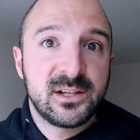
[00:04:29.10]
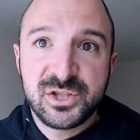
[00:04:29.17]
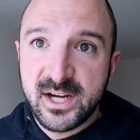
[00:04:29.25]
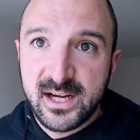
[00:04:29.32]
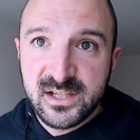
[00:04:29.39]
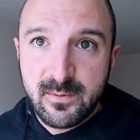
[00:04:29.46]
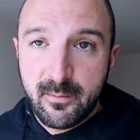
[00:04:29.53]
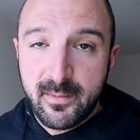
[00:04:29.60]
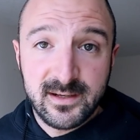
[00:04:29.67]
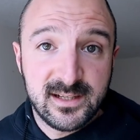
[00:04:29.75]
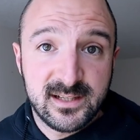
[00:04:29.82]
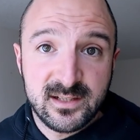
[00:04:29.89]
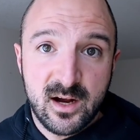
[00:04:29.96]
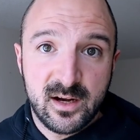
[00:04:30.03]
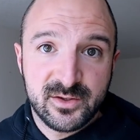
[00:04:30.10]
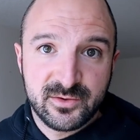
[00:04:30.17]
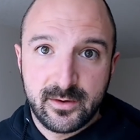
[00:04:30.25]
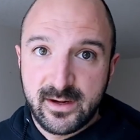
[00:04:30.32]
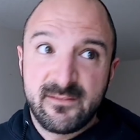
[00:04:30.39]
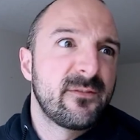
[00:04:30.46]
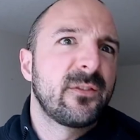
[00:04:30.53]
has changed about my
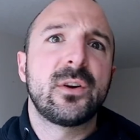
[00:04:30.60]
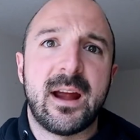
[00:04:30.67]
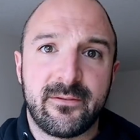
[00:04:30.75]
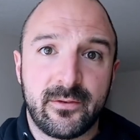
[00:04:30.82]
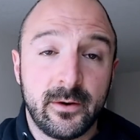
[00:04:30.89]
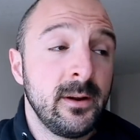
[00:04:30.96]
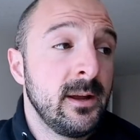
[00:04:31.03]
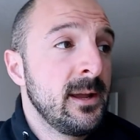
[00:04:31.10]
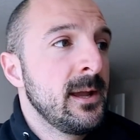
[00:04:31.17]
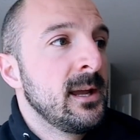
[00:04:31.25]
testosterone in forever.